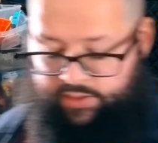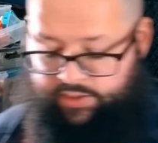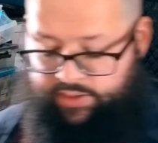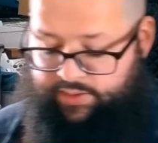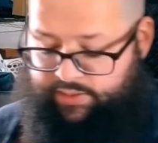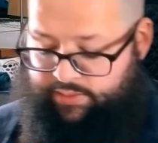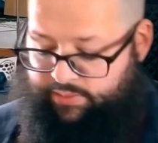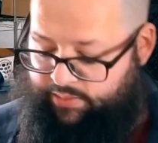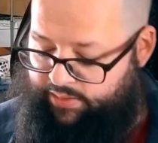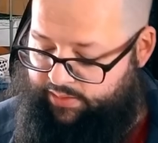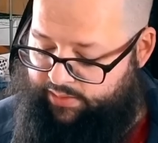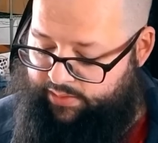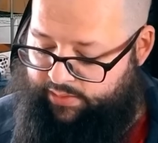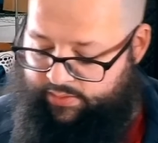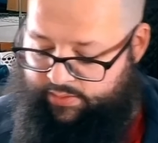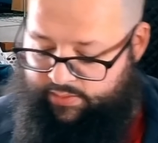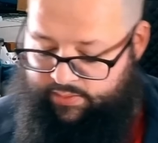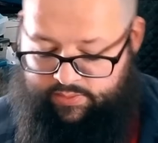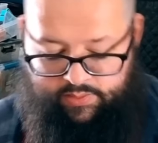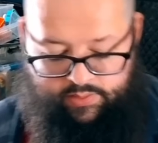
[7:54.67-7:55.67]
It just,
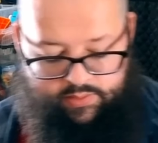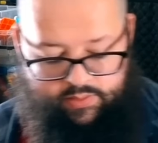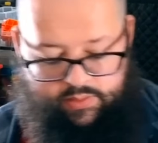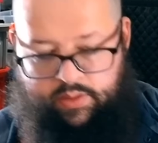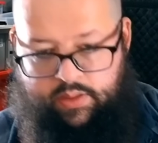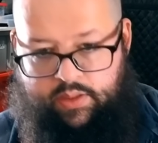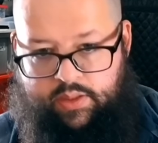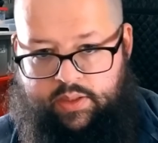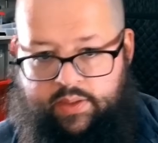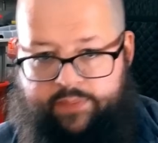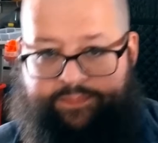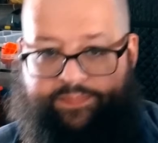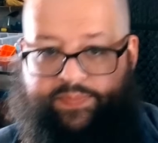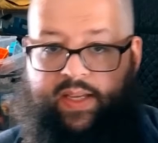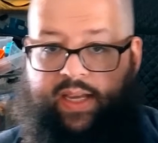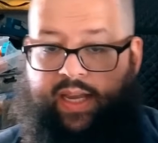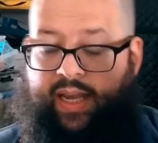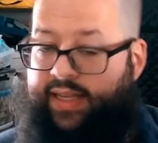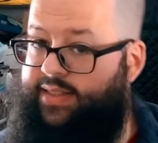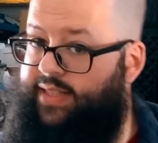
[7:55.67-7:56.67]
ugh.
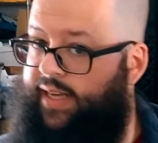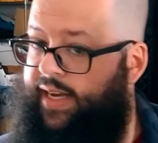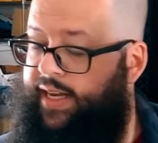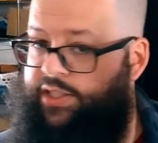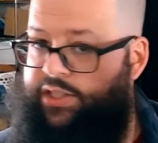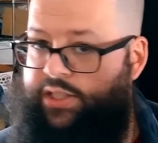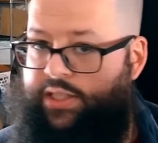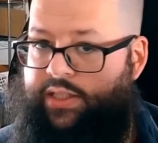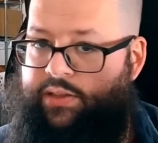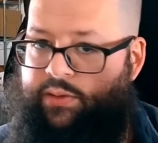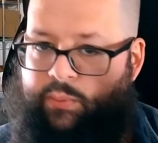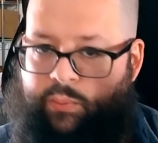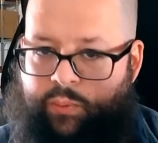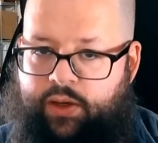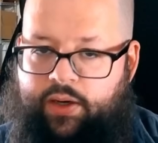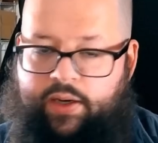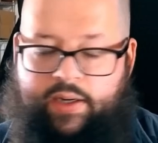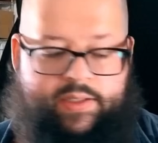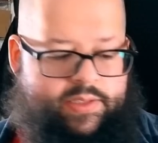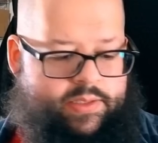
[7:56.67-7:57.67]
it's an HT that
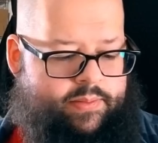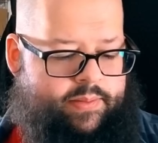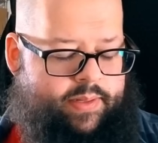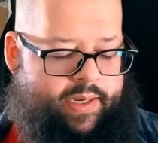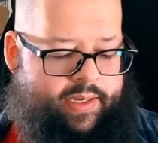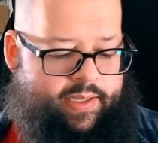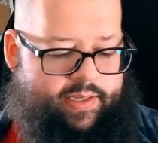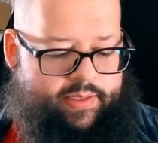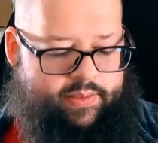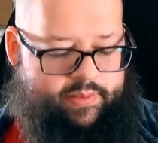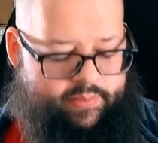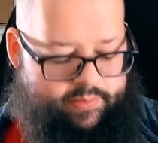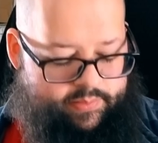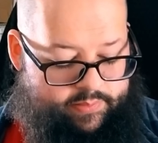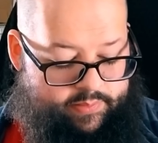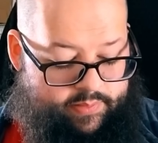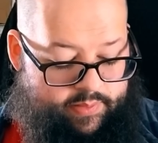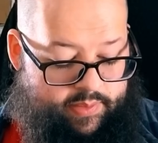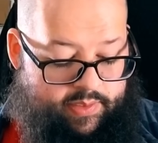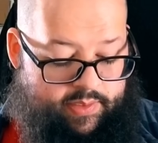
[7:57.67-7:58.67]
works, right?
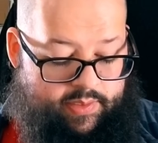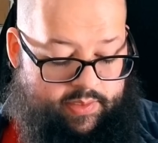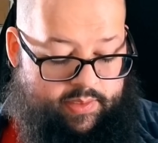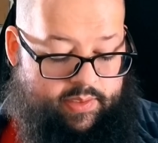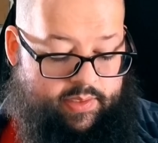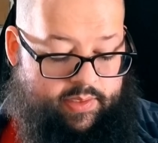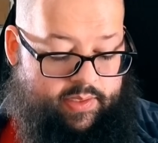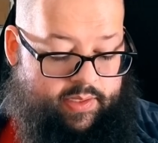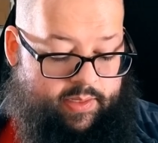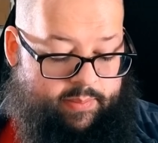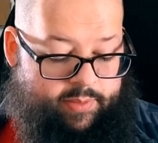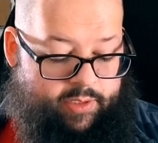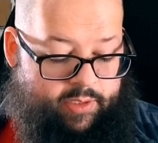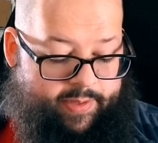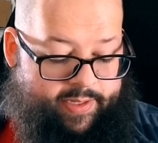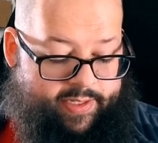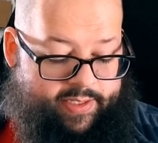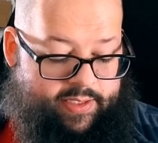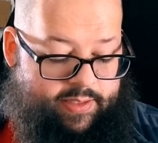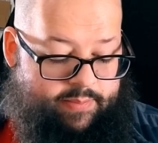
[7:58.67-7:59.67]
I'm
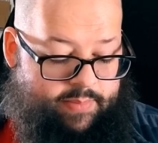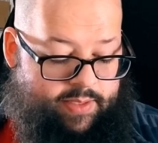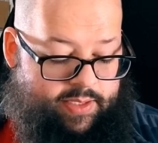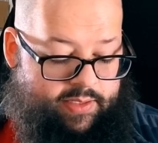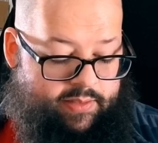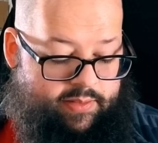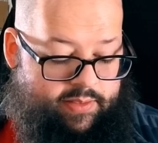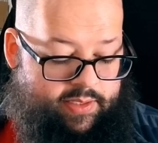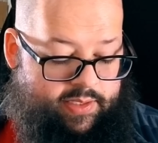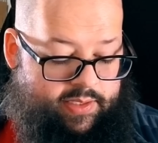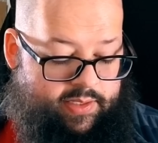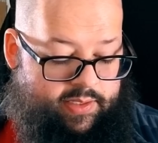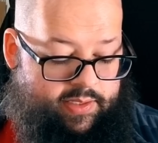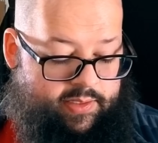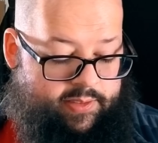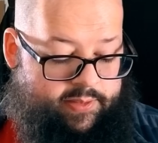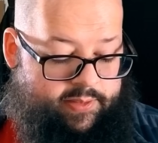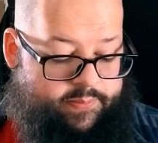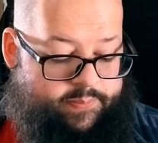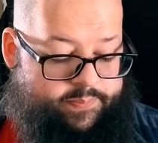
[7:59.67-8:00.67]
gonna go back into the menu
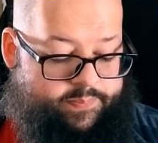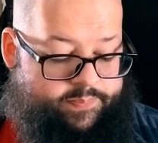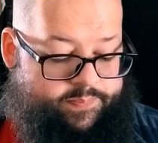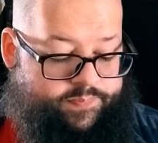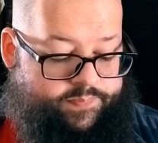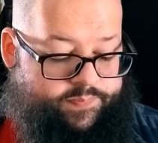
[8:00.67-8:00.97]
here.